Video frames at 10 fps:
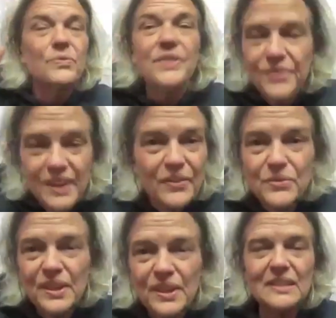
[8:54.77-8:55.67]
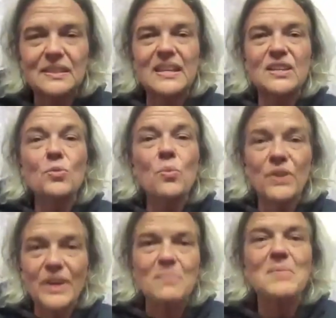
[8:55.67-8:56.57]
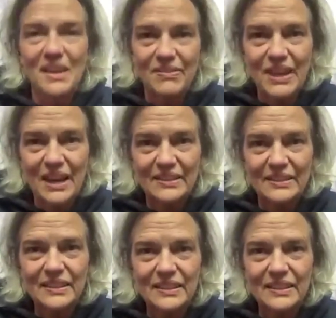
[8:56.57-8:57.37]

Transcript: the other thing is you weren't aiming at that.